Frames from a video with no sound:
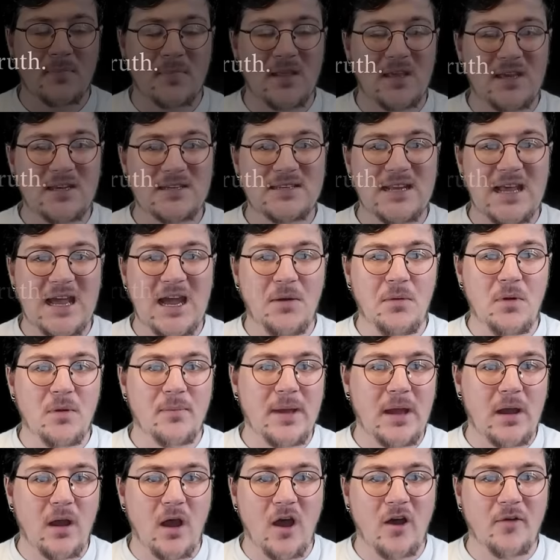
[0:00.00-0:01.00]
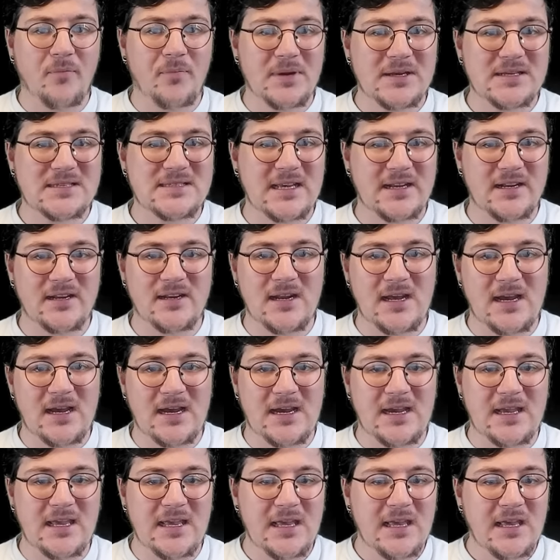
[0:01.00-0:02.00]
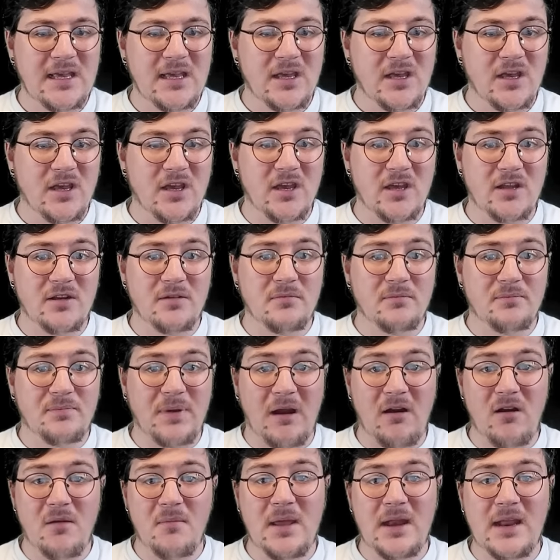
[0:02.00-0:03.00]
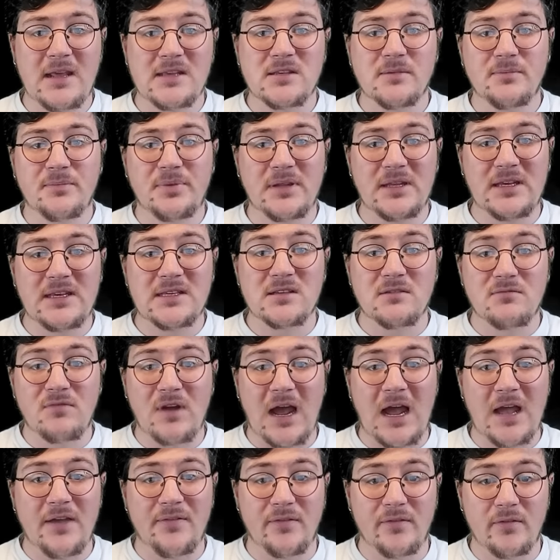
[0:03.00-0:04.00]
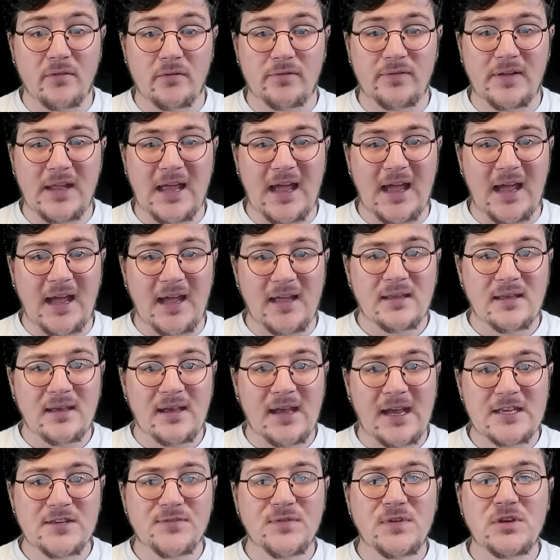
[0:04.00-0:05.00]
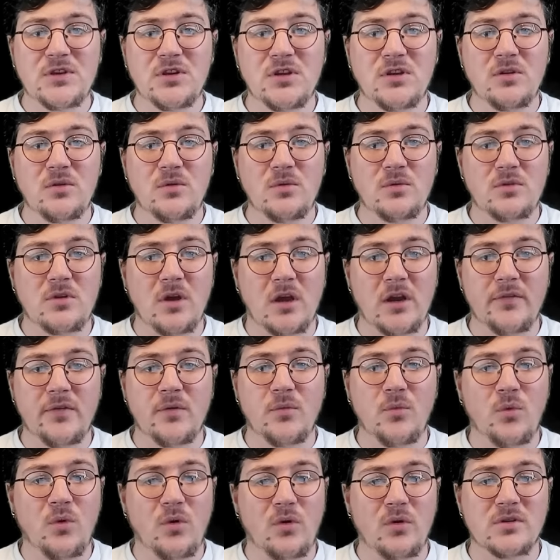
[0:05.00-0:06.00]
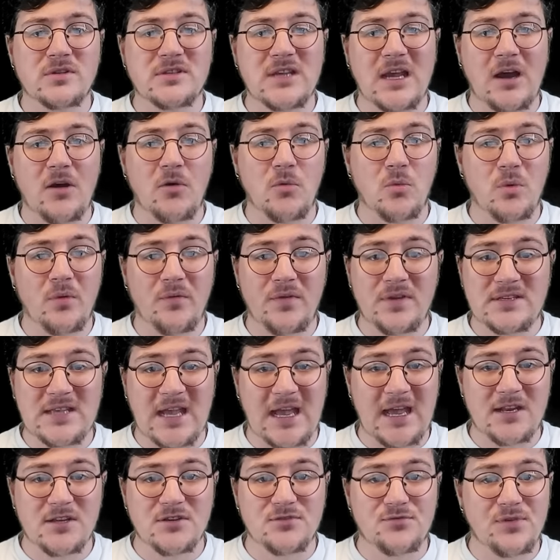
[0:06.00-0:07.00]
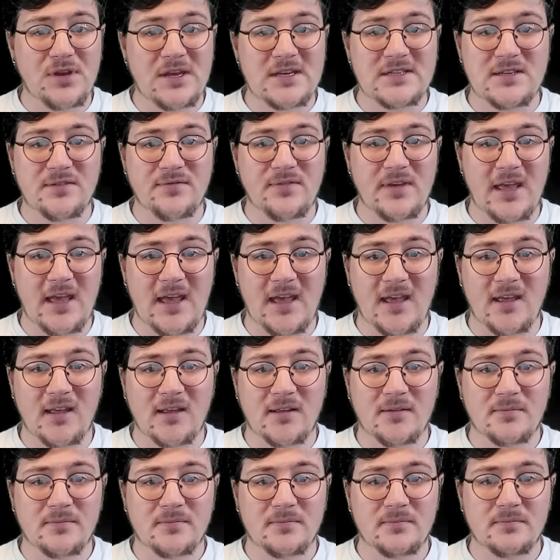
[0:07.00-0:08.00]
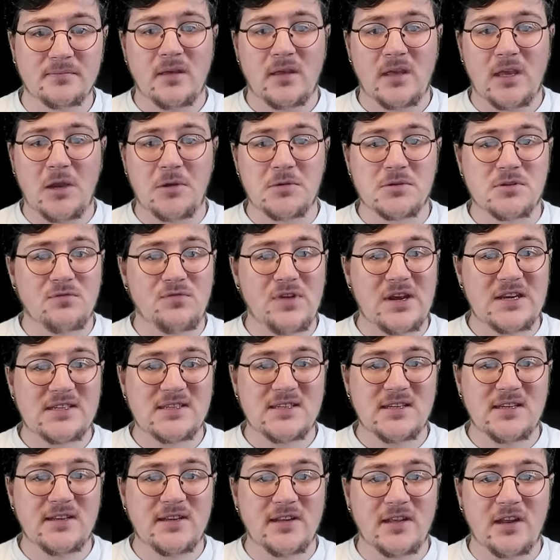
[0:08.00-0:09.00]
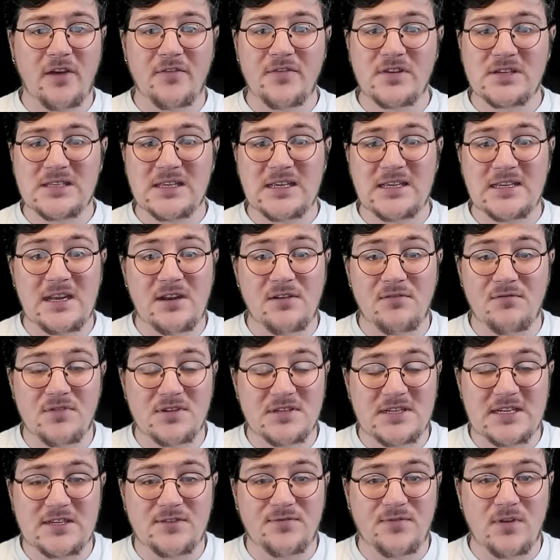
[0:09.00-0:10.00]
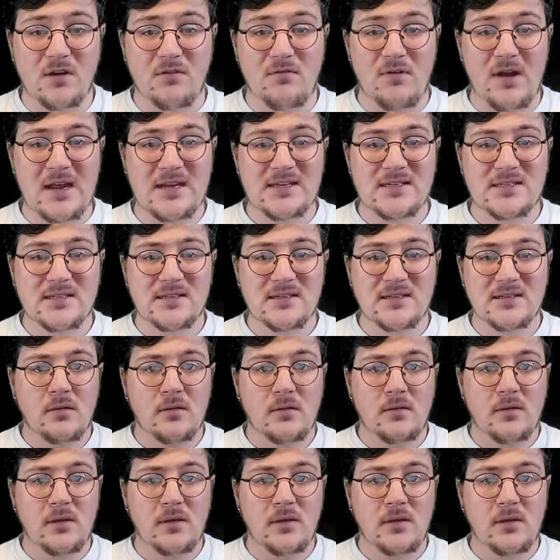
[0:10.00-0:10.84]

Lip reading: It's now about 10:30 at night, and paramedics and police arrive at the flat. As they do, Donovan walks out with his hands raised in the air. He was arrested, and obviously didn't resist the arrest.